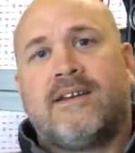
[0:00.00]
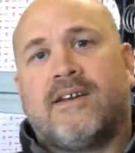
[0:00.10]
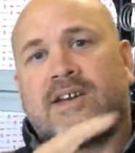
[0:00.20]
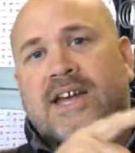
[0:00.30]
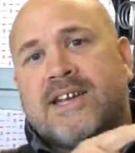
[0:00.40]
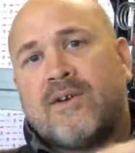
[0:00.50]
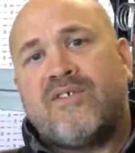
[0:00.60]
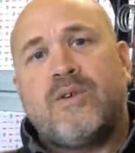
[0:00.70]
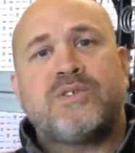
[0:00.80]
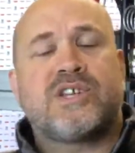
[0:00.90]
Okay, now if
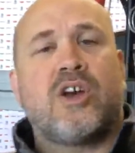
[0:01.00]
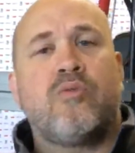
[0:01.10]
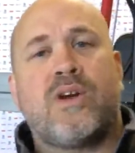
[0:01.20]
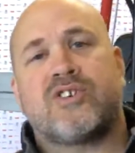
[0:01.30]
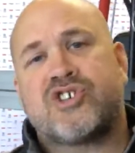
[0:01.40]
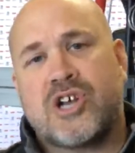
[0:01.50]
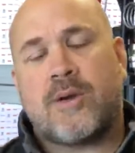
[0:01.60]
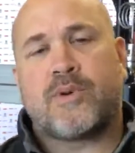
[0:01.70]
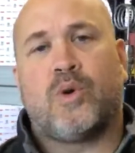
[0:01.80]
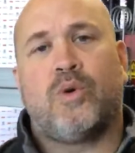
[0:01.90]
you were to go around a
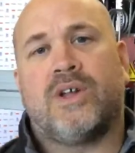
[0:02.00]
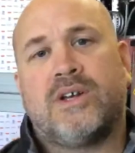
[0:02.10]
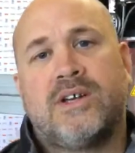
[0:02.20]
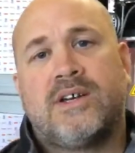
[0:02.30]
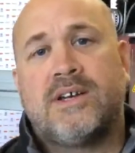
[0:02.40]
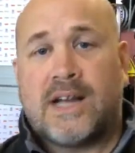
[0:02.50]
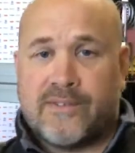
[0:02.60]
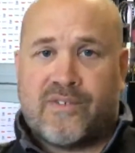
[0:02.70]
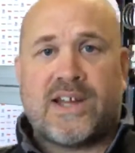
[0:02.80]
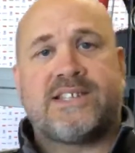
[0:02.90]
sharp corner at
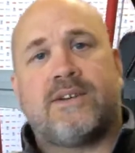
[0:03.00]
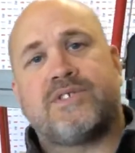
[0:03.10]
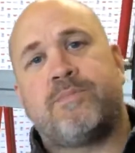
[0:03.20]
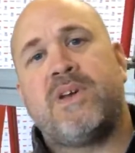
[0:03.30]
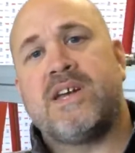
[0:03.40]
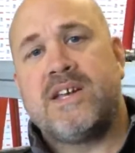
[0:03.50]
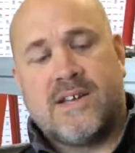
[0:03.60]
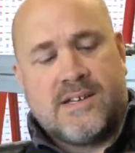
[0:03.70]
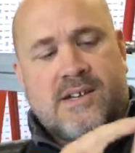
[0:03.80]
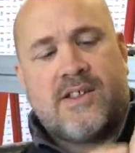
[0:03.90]
flat out speed,
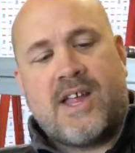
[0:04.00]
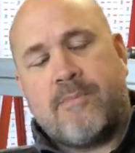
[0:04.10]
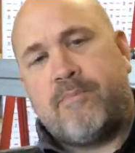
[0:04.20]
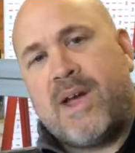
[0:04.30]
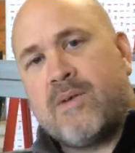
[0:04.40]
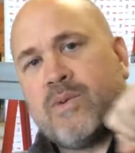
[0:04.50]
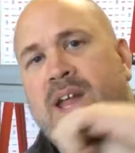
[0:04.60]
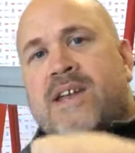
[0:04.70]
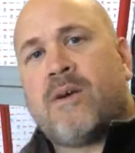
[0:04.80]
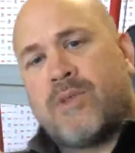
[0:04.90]
that bend would
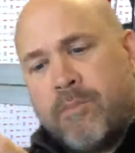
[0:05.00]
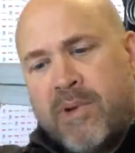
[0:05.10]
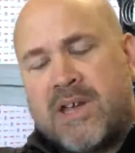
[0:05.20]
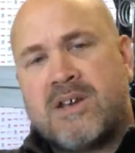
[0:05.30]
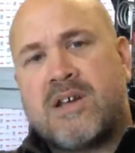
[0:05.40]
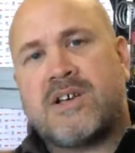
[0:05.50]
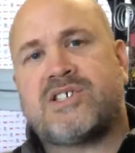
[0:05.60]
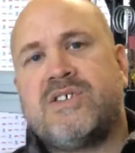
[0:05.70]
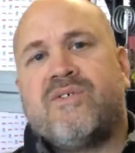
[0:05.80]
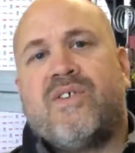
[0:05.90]
end up with a big
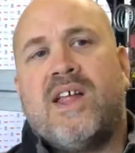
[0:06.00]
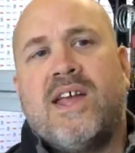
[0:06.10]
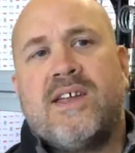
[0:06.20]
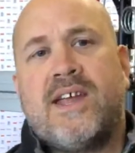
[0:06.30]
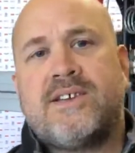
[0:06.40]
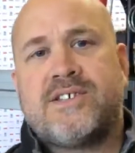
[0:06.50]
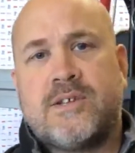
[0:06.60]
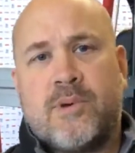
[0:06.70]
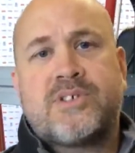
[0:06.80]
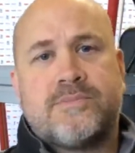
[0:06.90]
nasty flared end to the
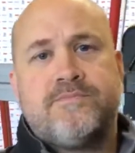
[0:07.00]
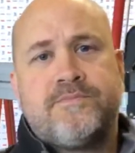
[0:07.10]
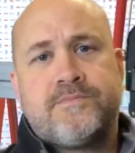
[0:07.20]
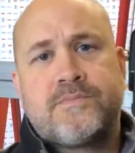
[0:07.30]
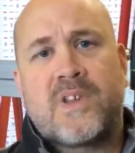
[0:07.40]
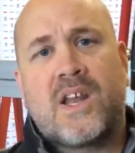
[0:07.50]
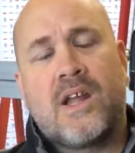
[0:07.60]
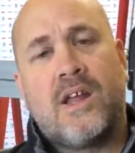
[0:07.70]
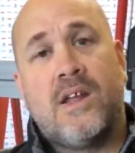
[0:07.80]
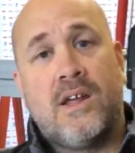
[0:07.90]
bottom.
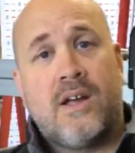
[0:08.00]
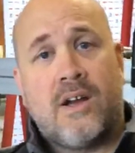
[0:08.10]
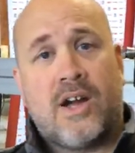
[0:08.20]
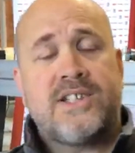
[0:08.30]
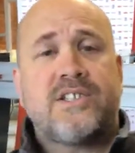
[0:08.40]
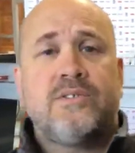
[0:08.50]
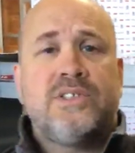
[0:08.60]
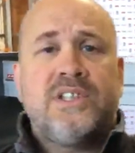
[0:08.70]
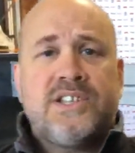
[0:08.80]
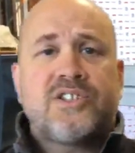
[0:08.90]
Alright, so
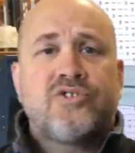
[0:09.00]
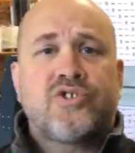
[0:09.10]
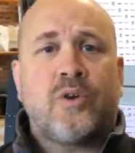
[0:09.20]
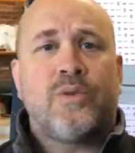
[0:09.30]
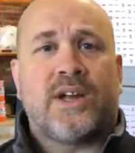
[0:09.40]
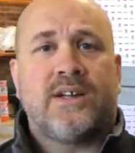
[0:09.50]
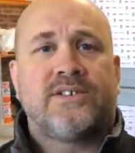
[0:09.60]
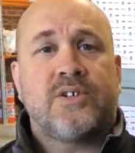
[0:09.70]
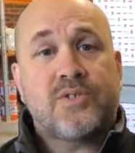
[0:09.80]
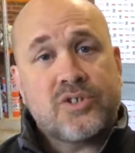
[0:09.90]
you need to control that.
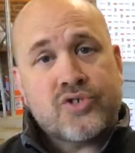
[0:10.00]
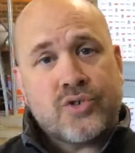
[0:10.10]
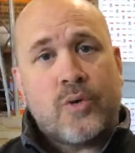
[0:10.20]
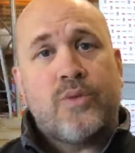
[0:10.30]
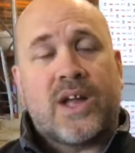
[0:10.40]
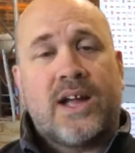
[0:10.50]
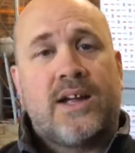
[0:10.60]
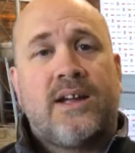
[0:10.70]
So to control that,